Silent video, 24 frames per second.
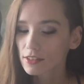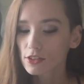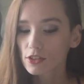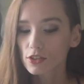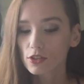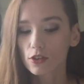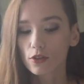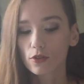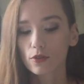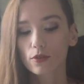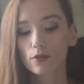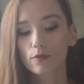
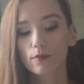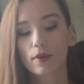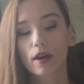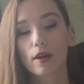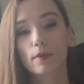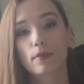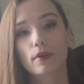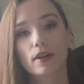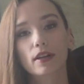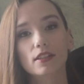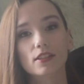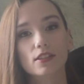so my
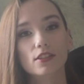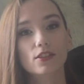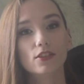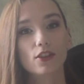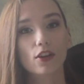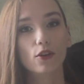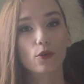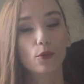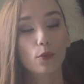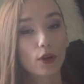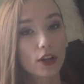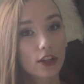prices
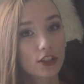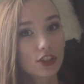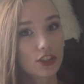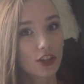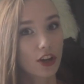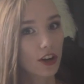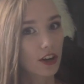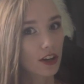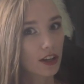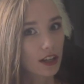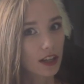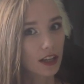on Wish
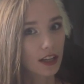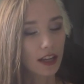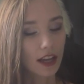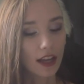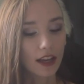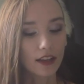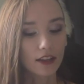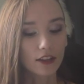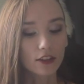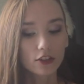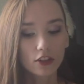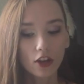are in
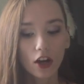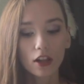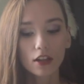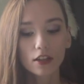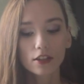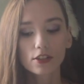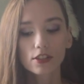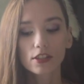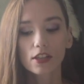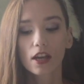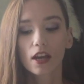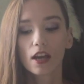Canadian
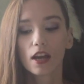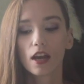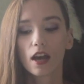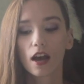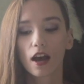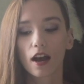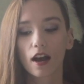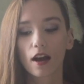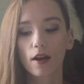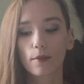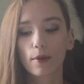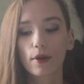dollars.
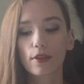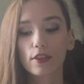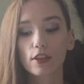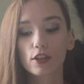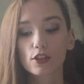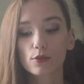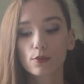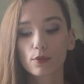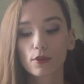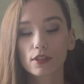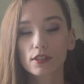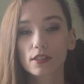And
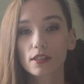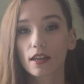this was